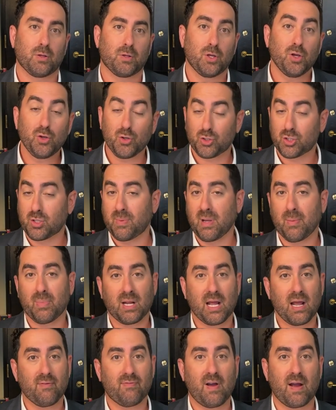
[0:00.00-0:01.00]
You used to be able
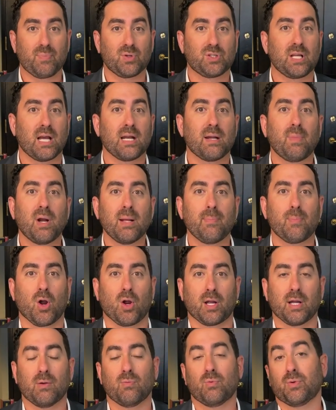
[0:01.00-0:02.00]
to get 5% in the money
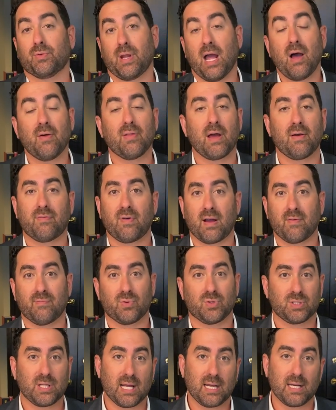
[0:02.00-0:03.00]
market. Well, now that
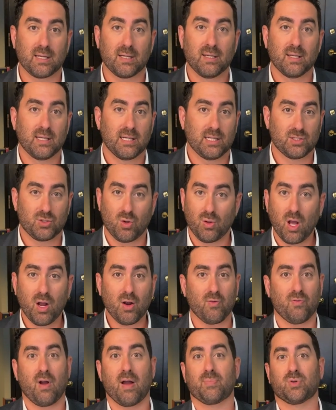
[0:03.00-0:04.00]
5% is no
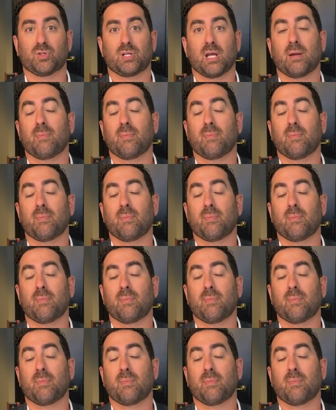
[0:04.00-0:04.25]
longer 5%.